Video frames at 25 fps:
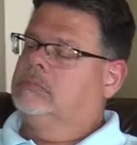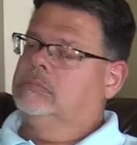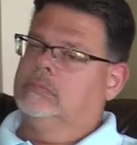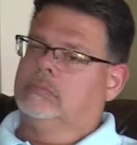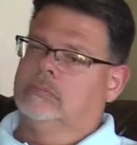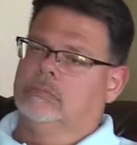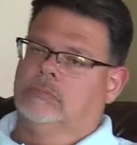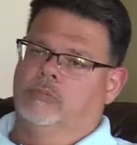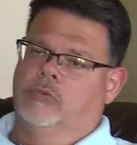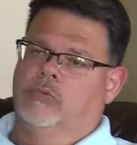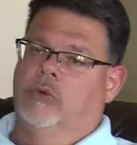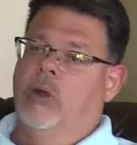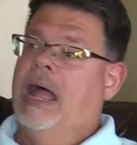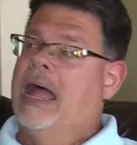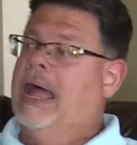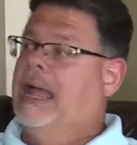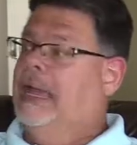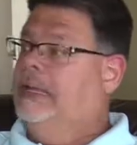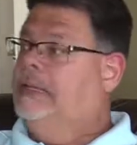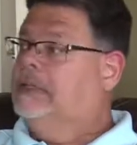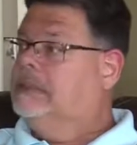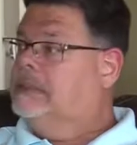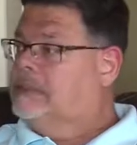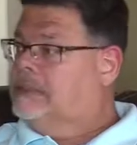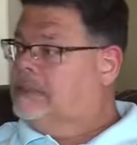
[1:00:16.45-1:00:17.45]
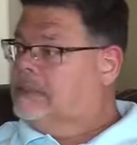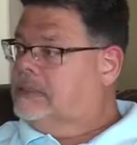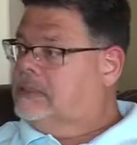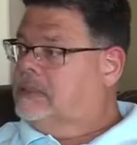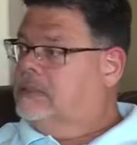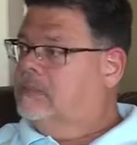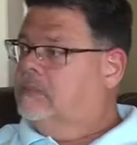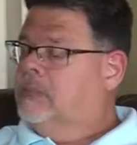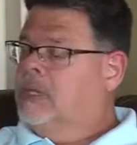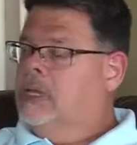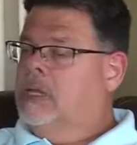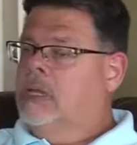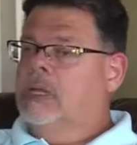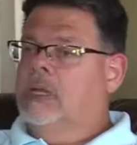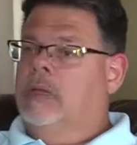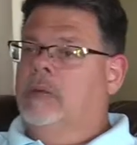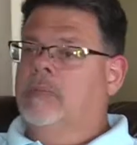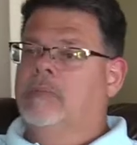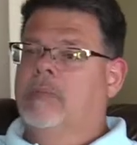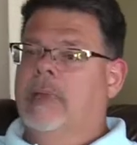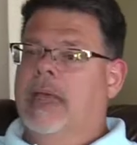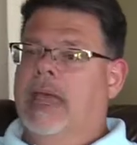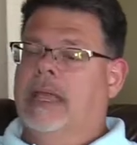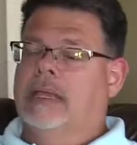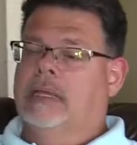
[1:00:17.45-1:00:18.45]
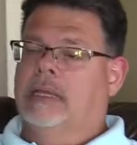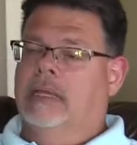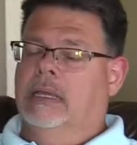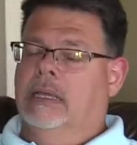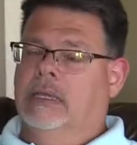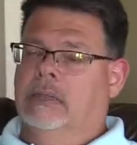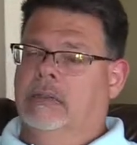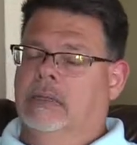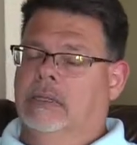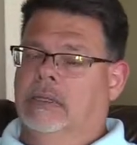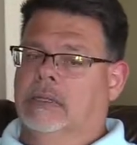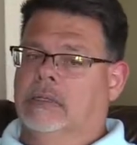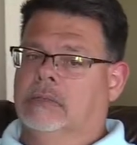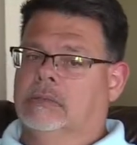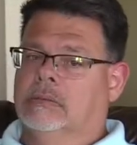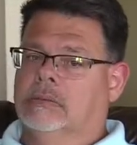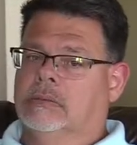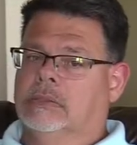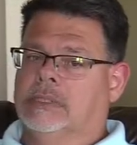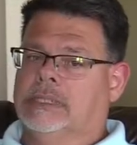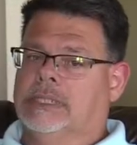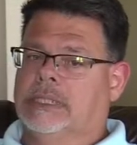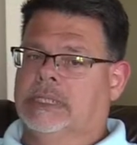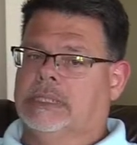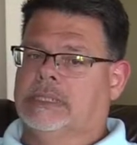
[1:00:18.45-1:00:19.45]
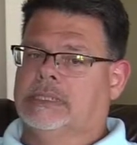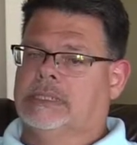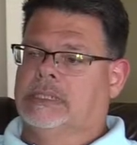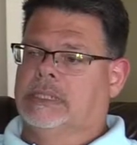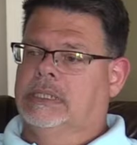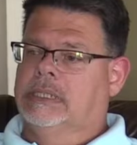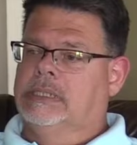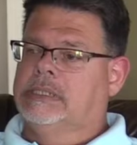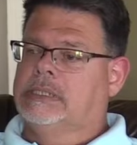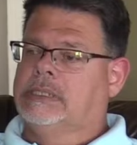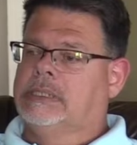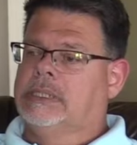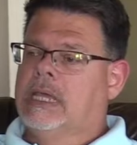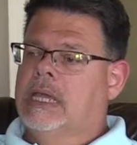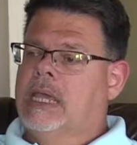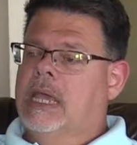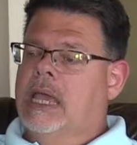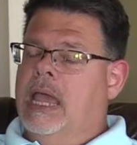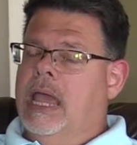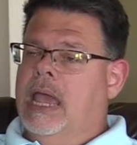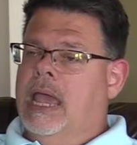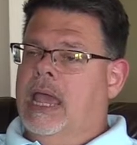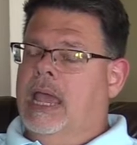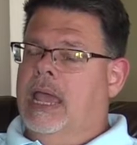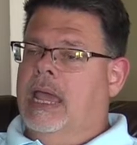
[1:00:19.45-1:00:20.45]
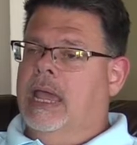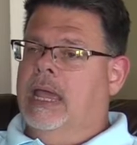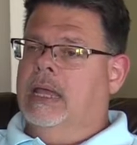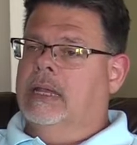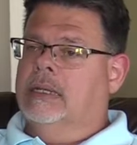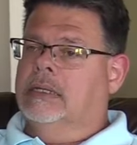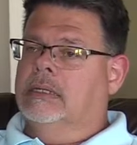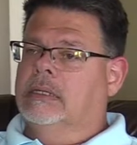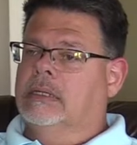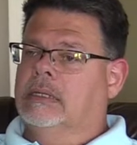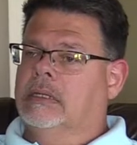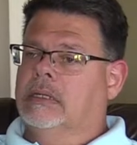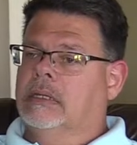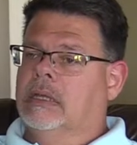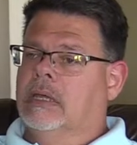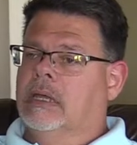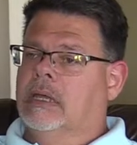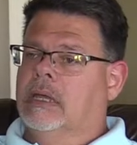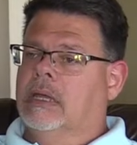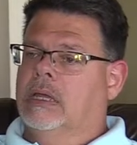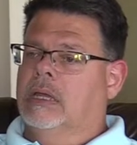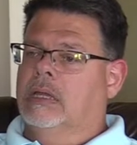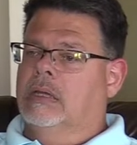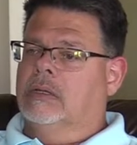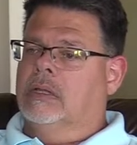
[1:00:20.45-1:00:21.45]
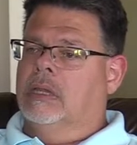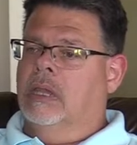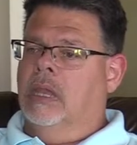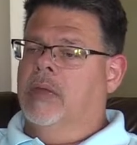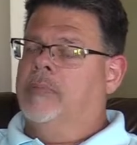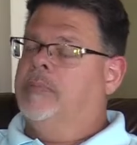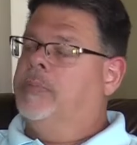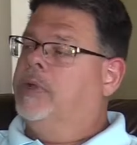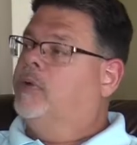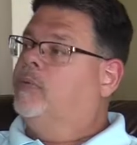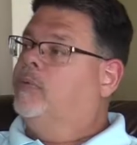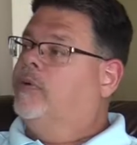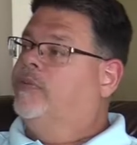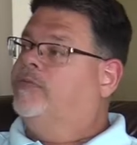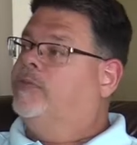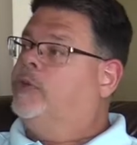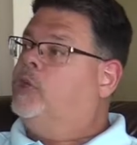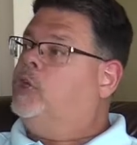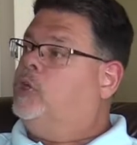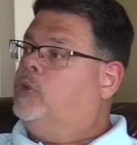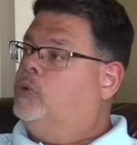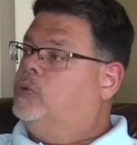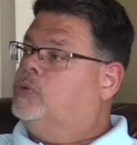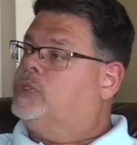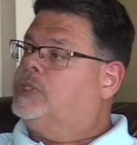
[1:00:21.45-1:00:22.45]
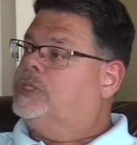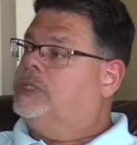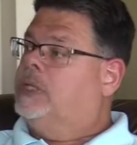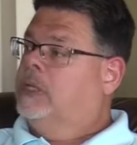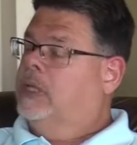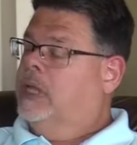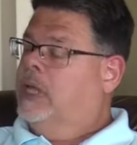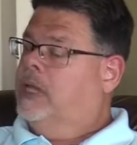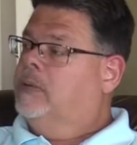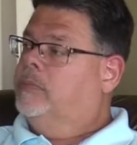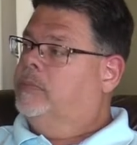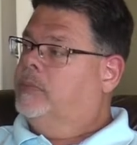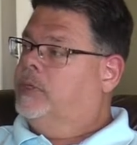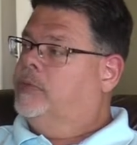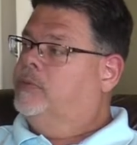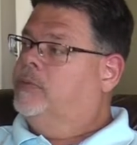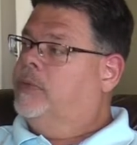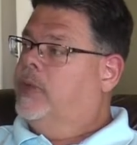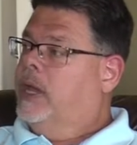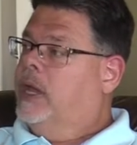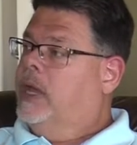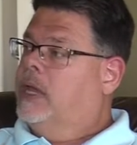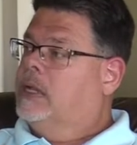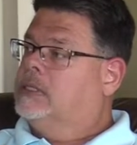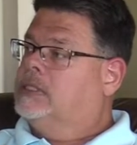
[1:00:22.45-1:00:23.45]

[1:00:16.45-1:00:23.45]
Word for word: rights back in the 60s, and Columbia refused to let him do that.